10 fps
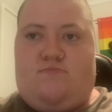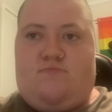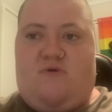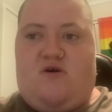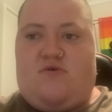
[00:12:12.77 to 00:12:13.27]

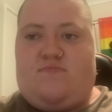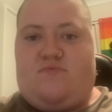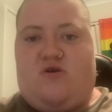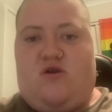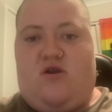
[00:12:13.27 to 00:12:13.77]
But
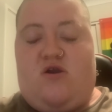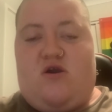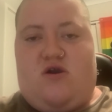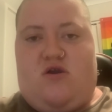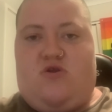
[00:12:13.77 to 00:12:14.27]

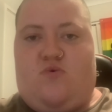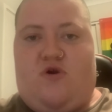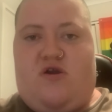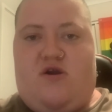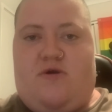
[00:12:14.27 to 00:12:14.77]
yeah,
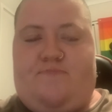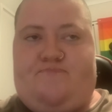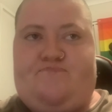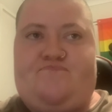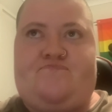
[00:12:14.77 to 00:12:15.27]
anyway,
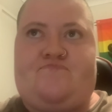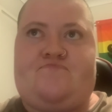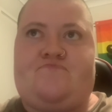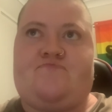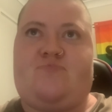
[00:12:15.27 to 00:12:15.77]

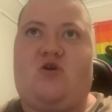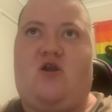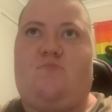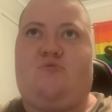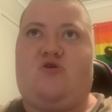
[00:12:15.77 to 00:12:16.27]

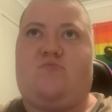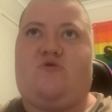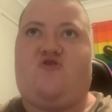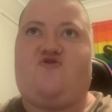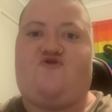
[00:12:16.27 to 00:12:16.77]
he pretty
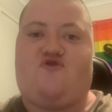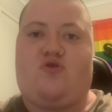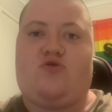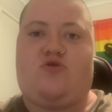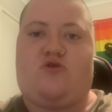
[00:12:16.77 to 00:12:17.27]
much
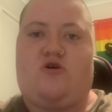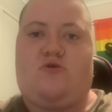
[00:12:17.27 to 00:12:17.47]
just